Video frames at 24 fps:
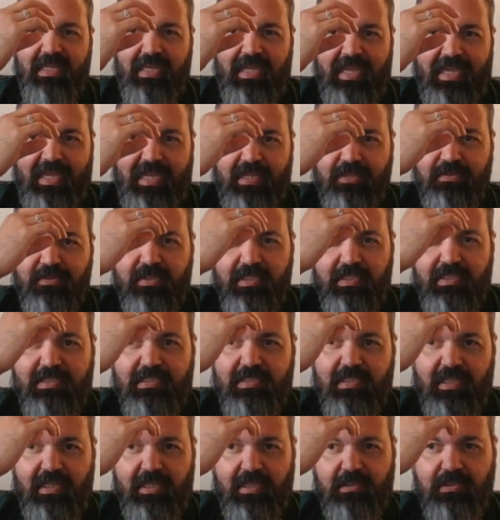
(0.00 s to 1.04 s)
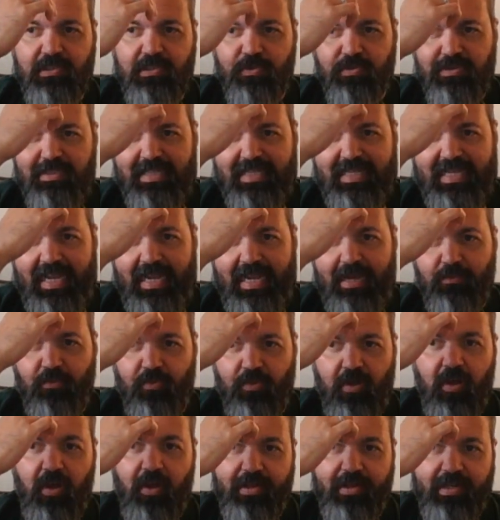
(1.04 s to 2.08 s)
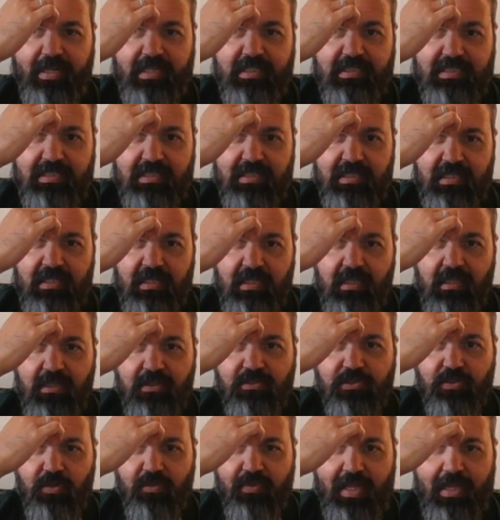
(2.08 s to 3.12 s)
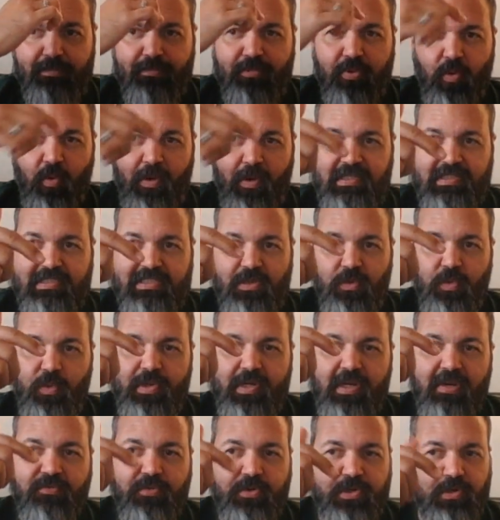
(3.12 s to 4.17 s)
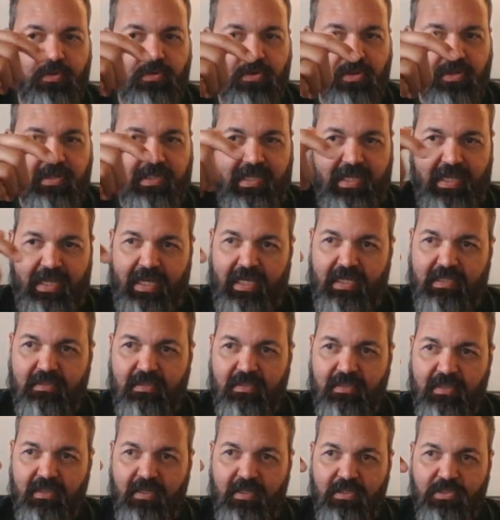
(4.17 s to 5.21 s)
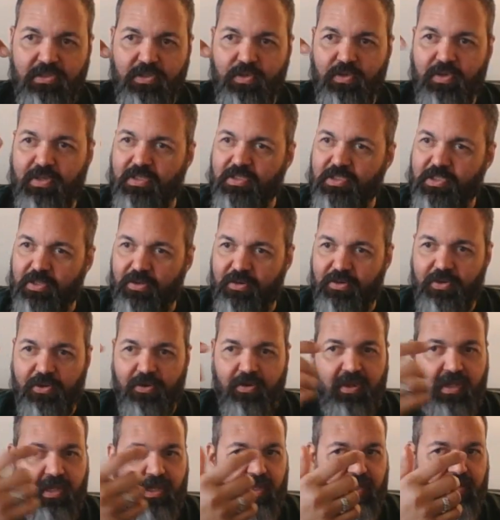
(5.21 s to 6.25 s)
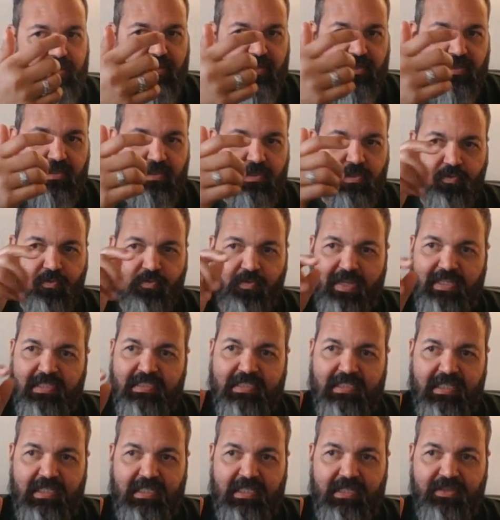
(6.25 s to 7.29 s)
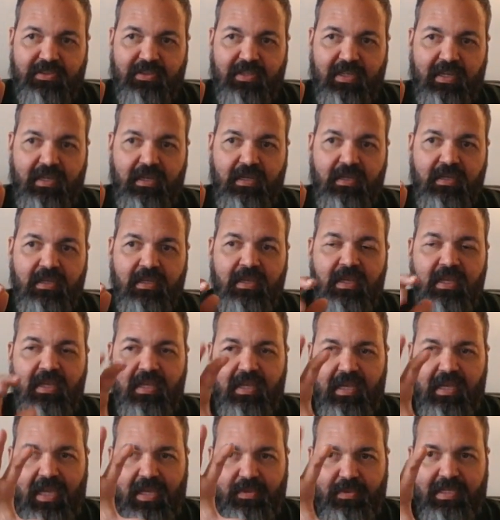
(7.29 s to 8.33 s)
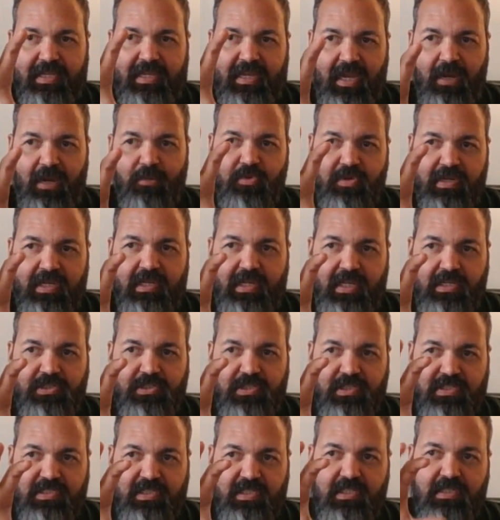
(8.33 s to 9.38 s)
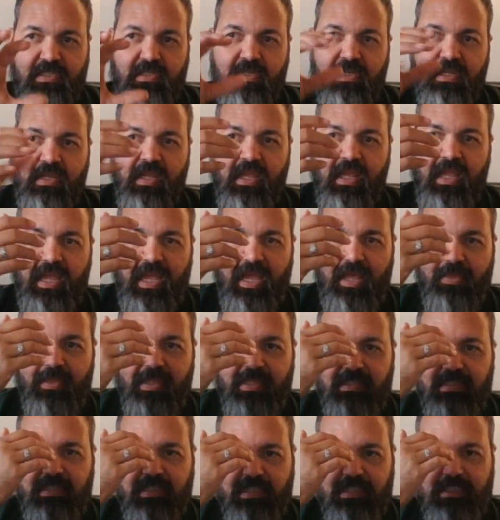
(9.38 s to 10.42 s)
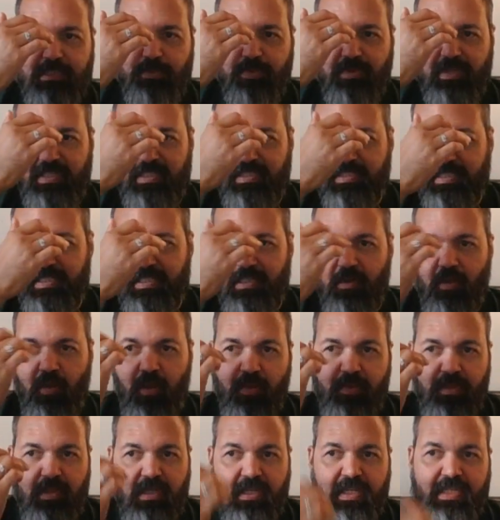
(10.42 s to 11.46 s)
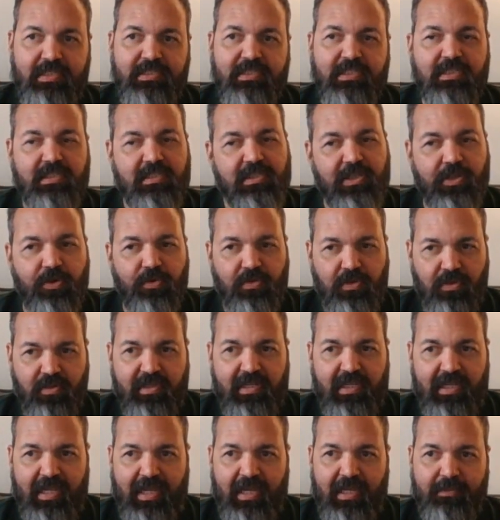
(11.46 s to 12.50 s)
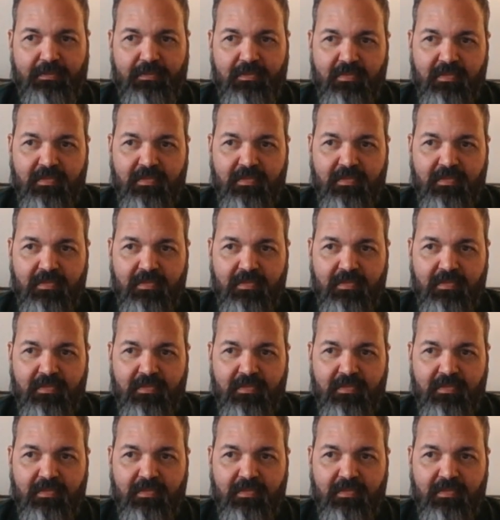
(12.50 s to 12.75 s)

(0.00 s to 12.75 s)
And these things, there's a camera on it, so that points at whatever you're looking at. So you can turn your head to face anything, and the camera catches it and then displays it on the lenses you're looking at.